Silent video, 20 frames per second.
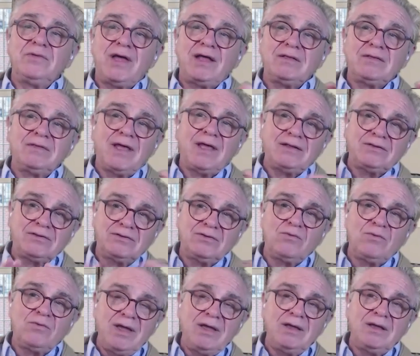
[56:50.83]
that's the
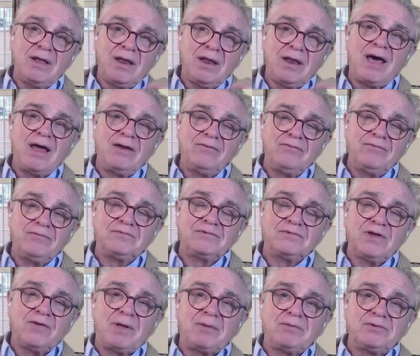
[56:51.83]
way a lot of
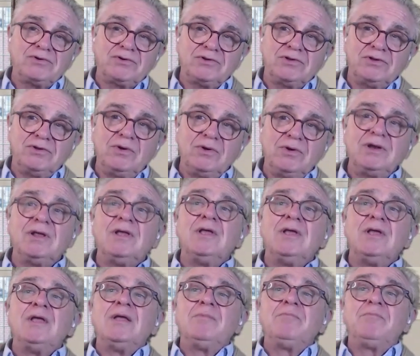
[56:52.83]
self-publishers do it.
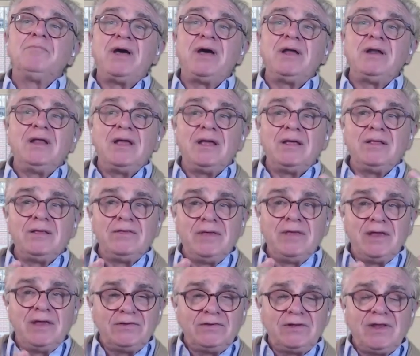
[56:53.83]
But
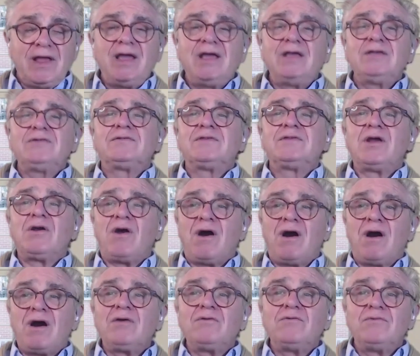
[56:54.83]
these days there
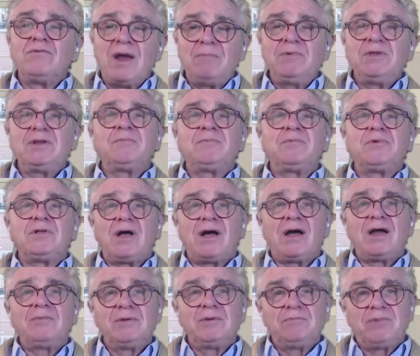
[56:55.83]
are reputable
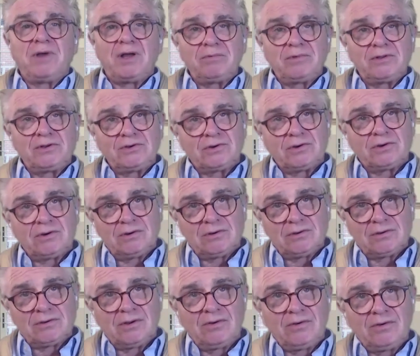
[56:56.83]
hybrid
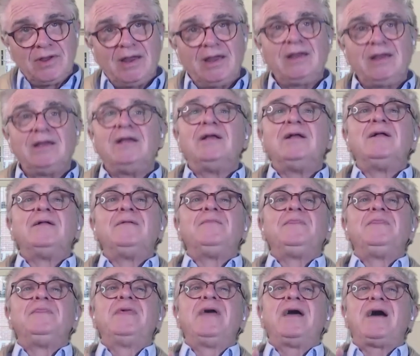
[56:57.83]
publishers. Okay.
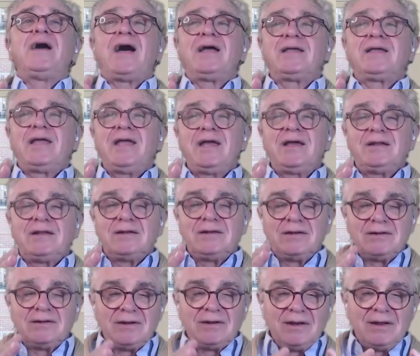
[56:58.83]
I can't
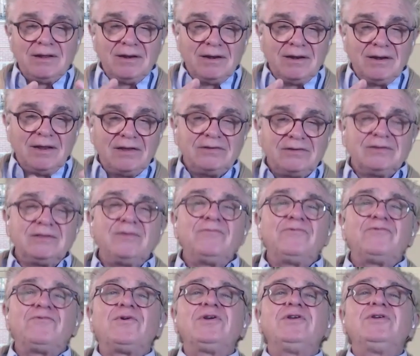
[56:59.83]
list them
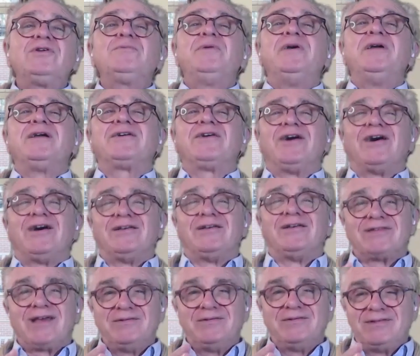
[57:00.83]
for you
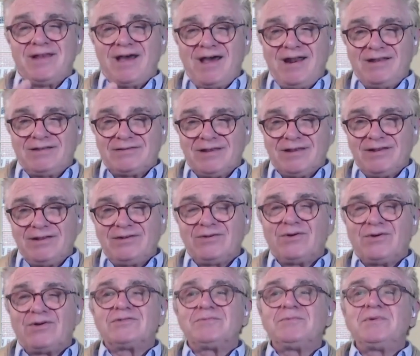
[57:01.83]
because I'm not as an
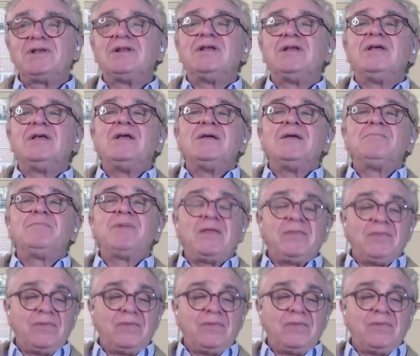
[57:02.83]
endorsement, but